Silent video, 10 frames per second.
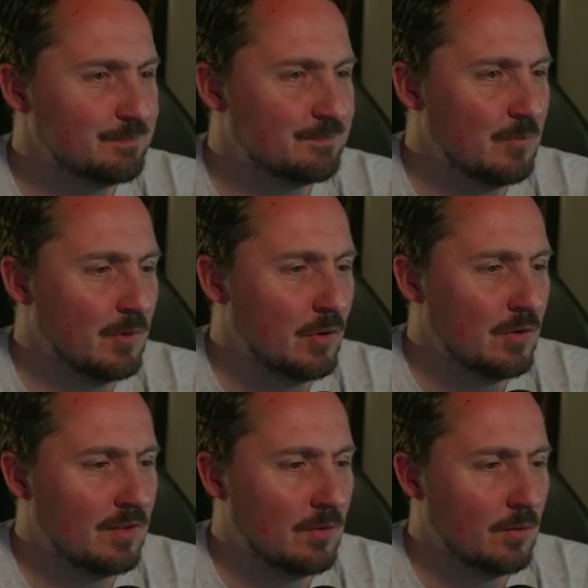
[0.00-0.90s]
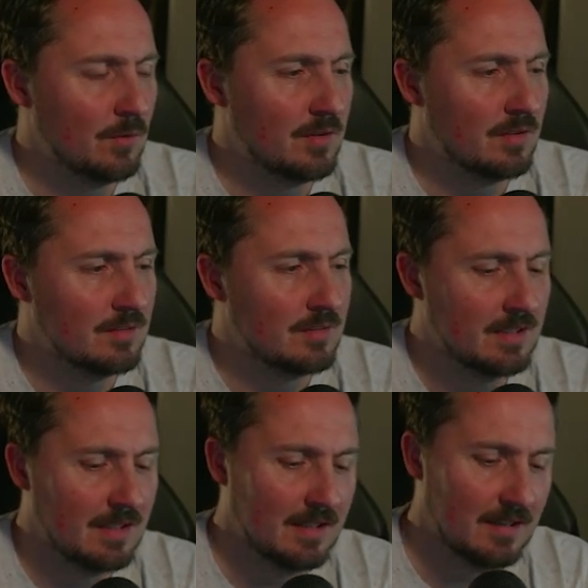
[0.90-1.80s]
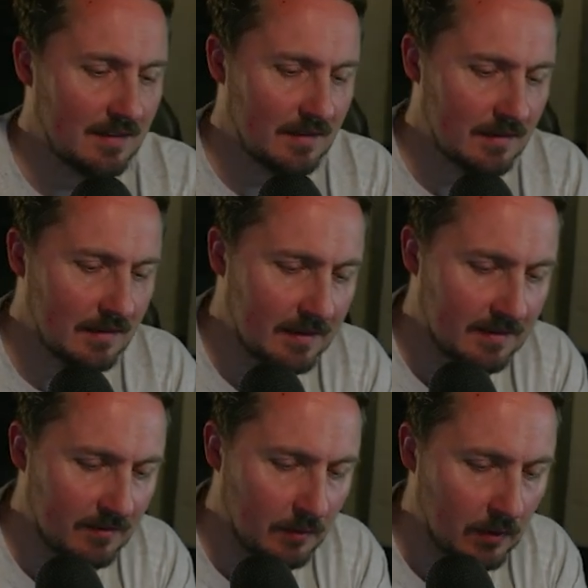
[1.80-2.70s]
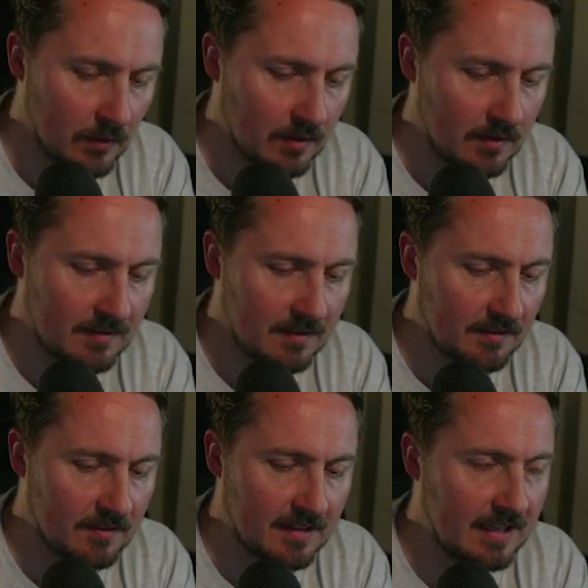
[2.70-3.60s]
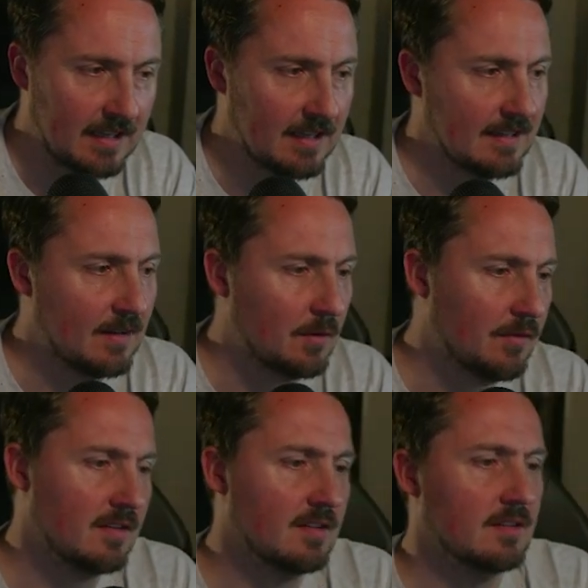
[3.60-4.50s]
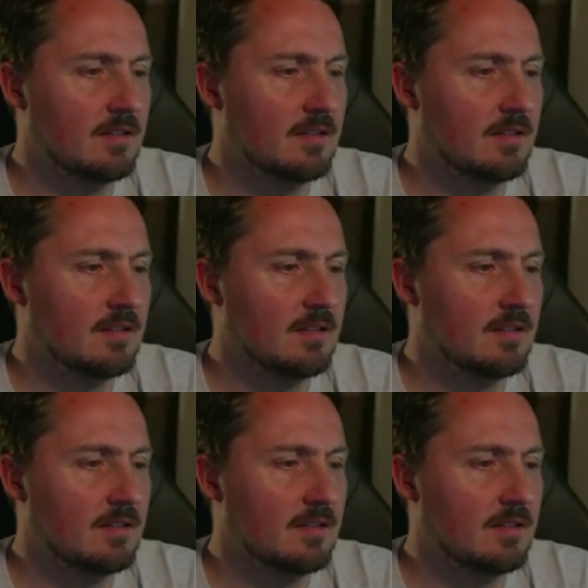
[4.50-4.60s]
Looked at those. Let's have a wee look. Let's see if there's any Adelphis.